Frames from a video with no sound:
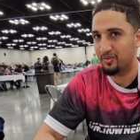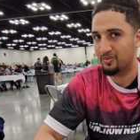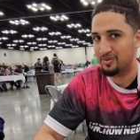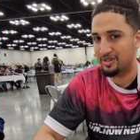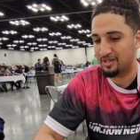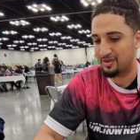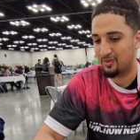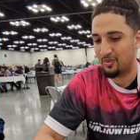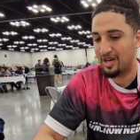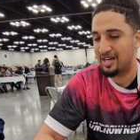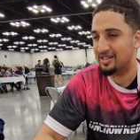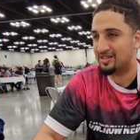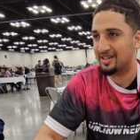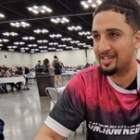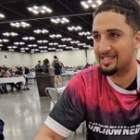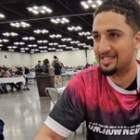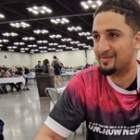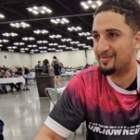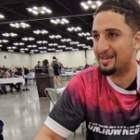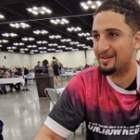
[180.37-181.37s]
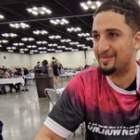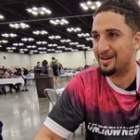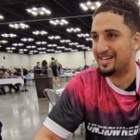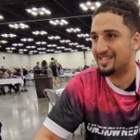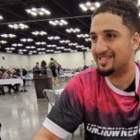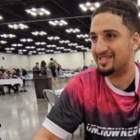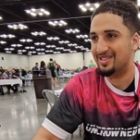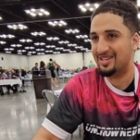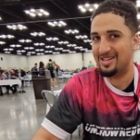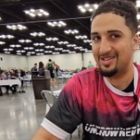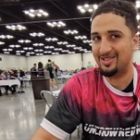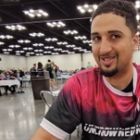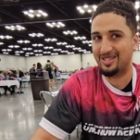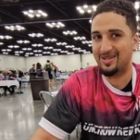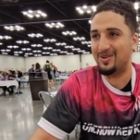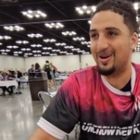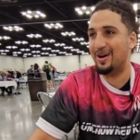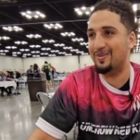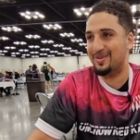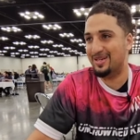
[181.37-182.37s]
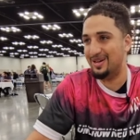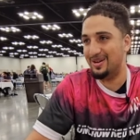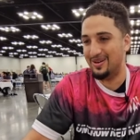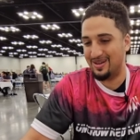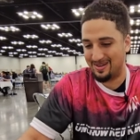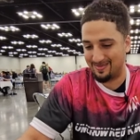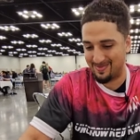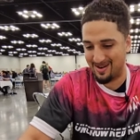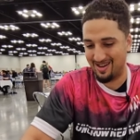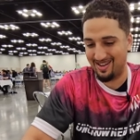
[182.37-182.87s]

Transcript: just wait till I summon the monster, then you'll see what I'm doing, bro.